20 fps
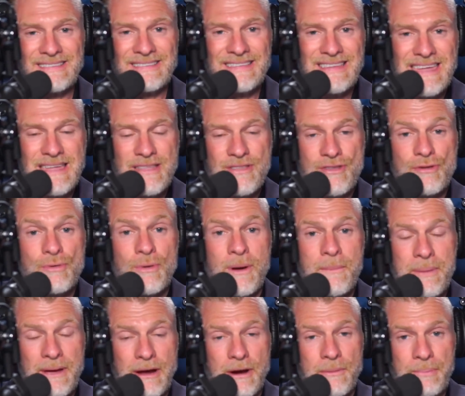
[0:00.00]
leads to a
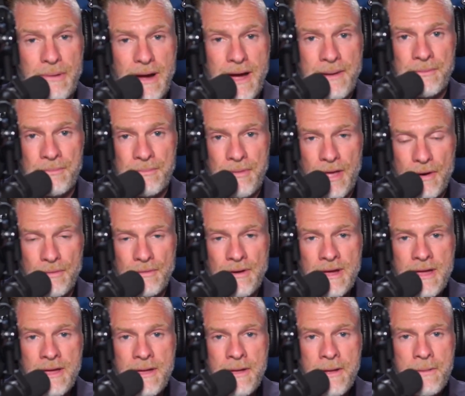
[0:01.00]
bigger problem, though.
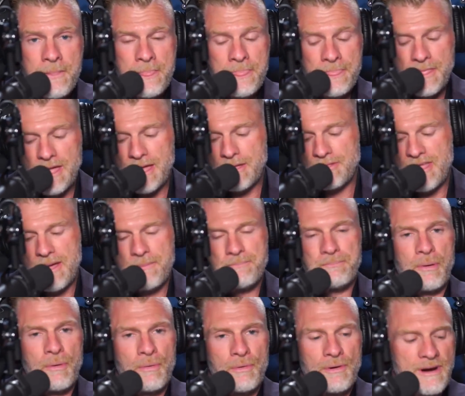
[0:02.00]
That
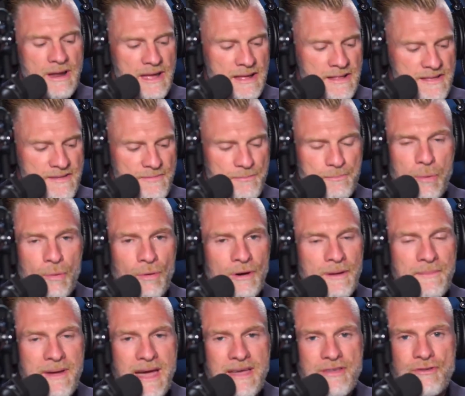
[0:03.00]
porn and
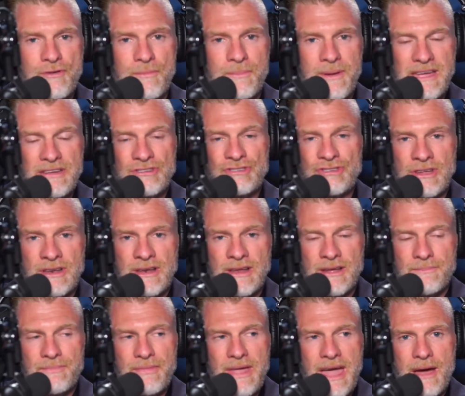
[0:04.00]
masturbation
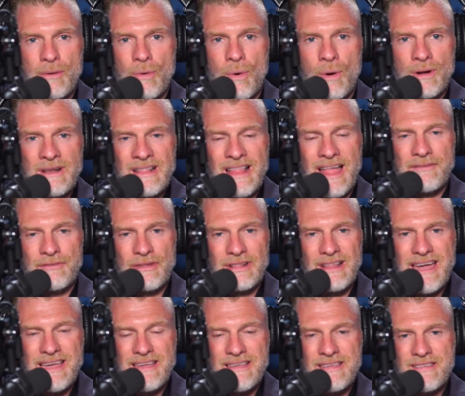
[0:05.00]
at one level
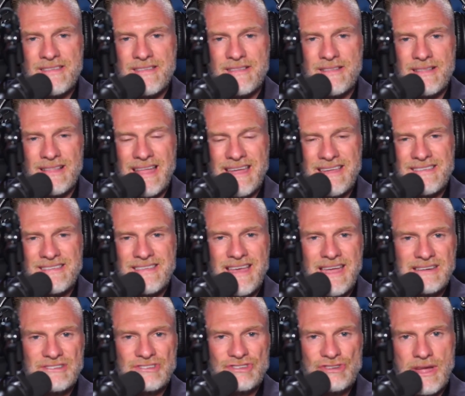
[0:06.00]
like
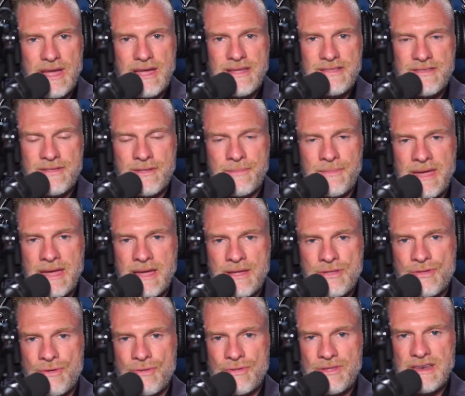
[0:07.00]
satiates the man
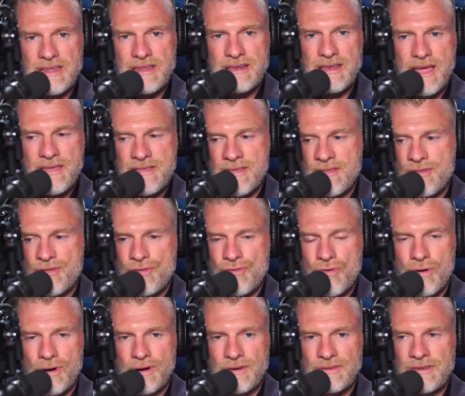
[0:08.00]
so that he doesn't
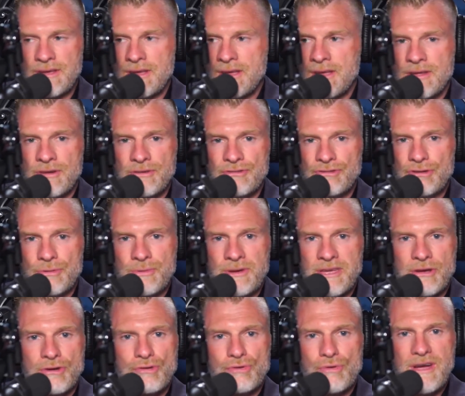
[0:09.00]
start
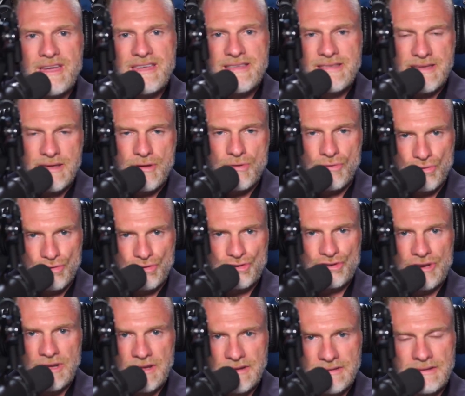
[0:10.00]
doing crazier
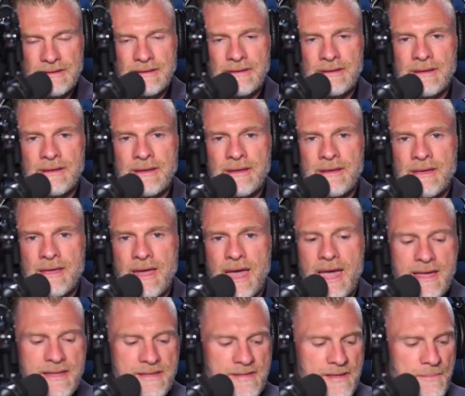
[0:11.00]
shit.
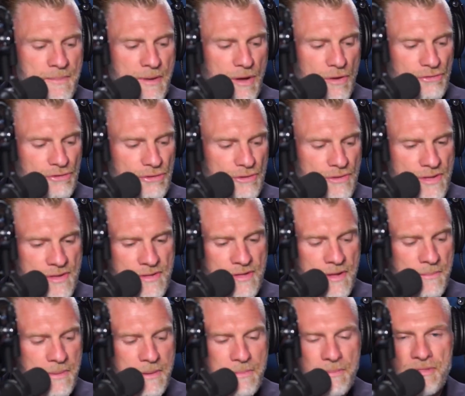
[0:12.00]
And some cultures and
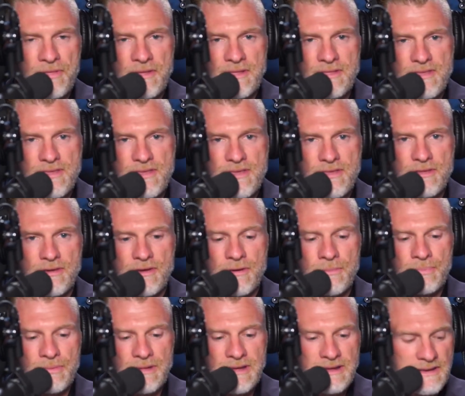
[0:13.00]
some people think this is a
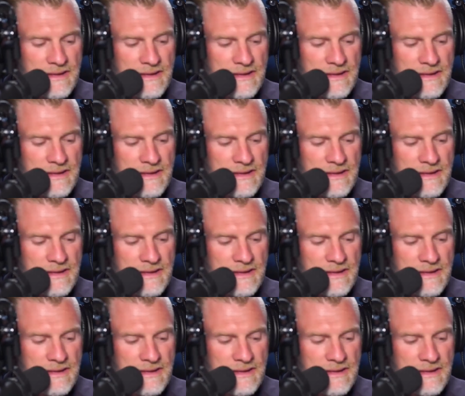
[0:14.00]
complete